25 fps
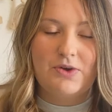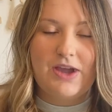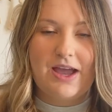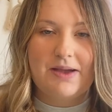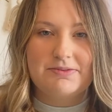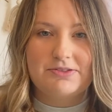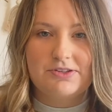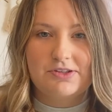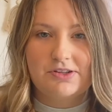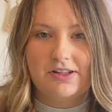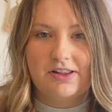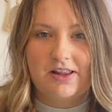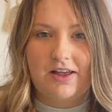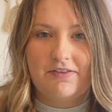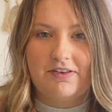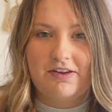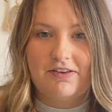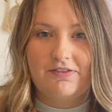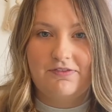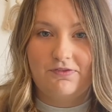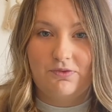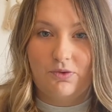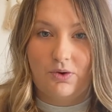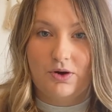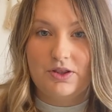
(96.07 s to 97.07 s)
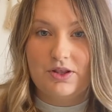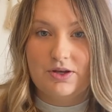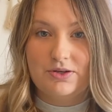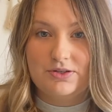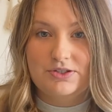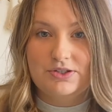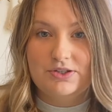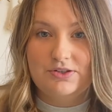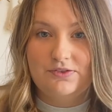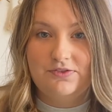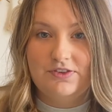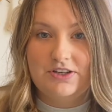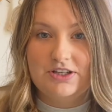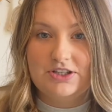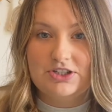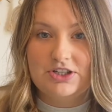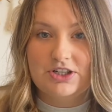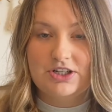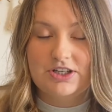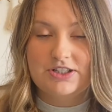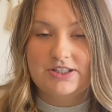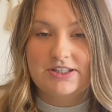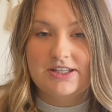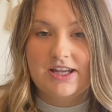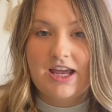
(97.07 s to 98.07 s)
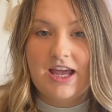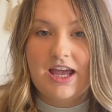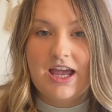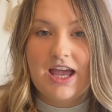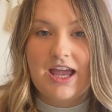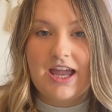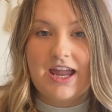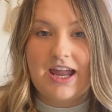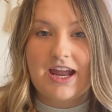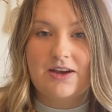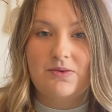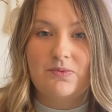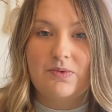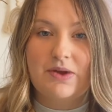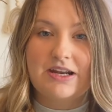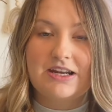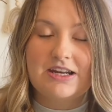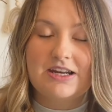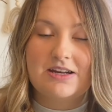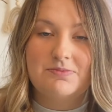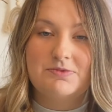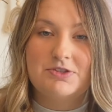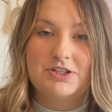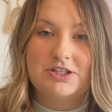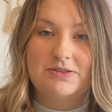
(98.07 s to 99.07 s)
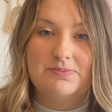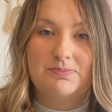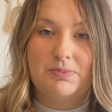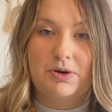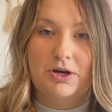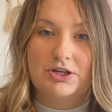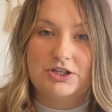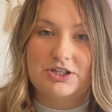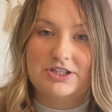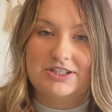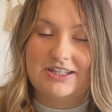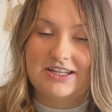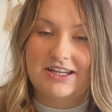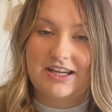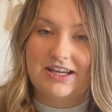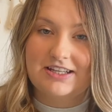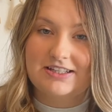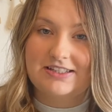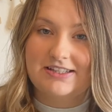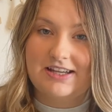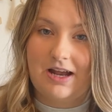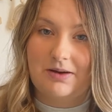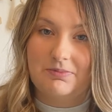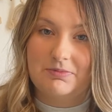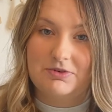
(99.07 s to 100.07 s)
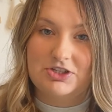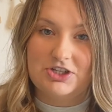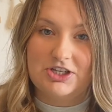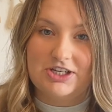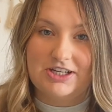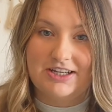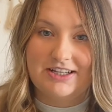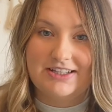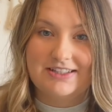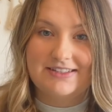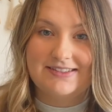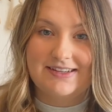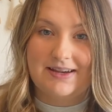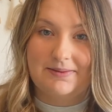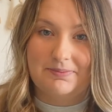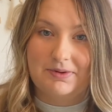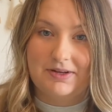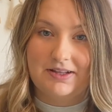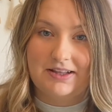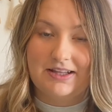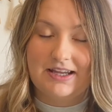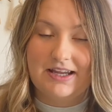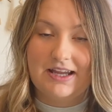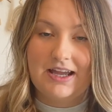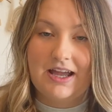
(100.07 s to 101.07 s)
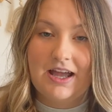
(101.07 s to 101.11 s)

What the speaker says: I absolutely love it for those two features, and we ended up just purchasing a sound machine separately.